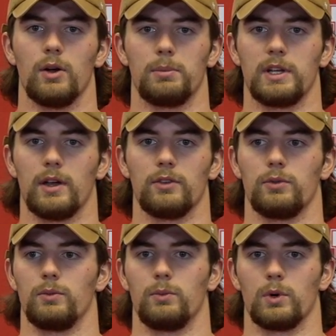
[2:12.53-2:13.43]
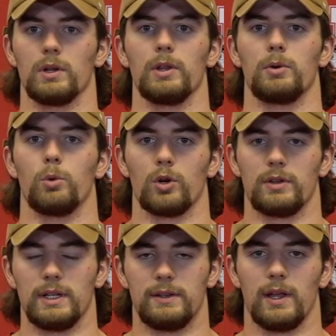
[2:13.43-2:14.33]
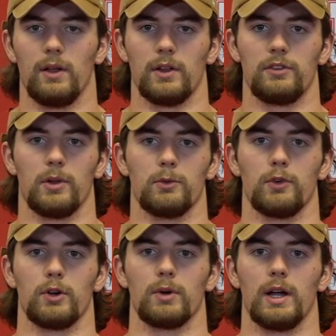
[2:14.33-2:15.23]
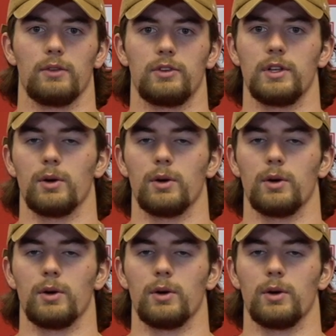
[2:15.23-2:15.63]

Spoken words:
you know, because we're a little more detailed on some of our routes,